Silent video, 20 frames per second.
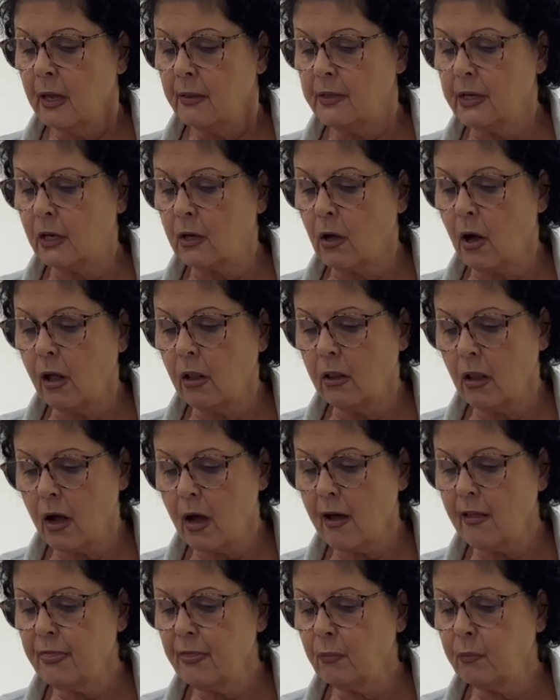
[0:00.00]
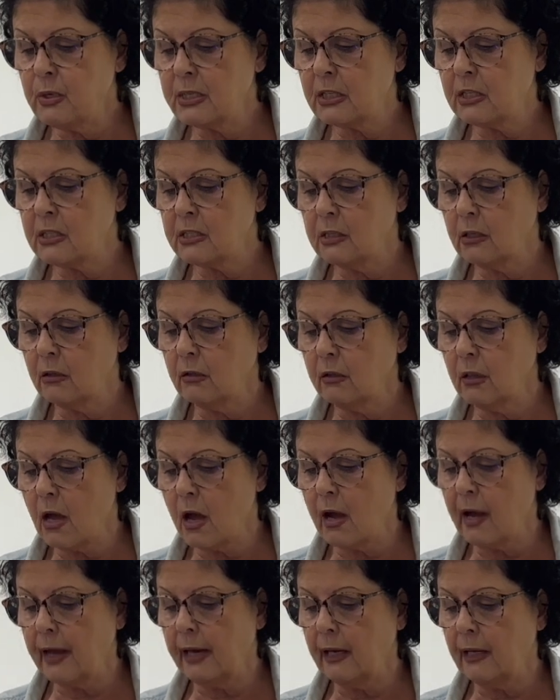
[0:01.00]
The cloth was still
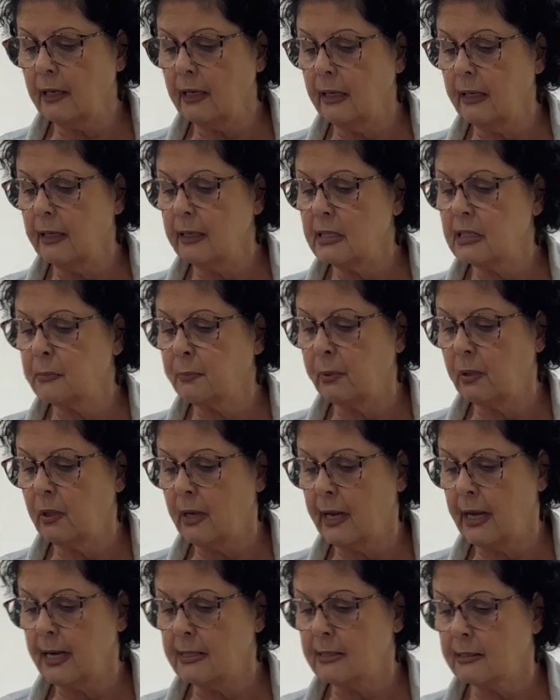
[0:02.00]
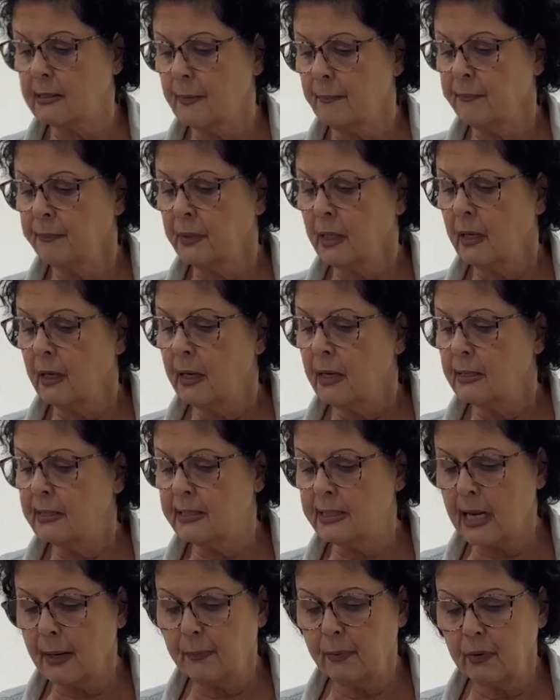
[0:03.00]
lying in its place,
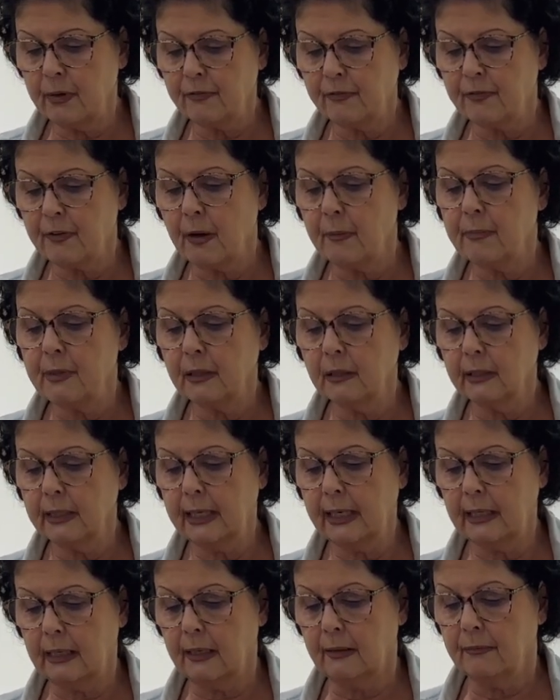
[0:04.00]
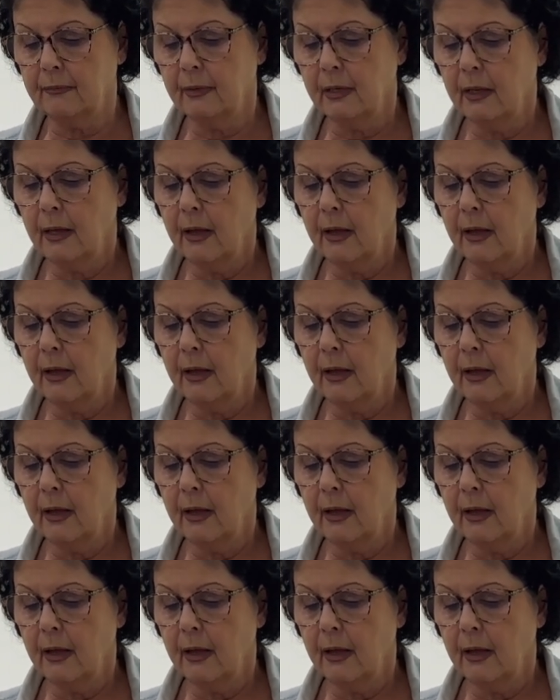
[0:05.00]
separate from the linen.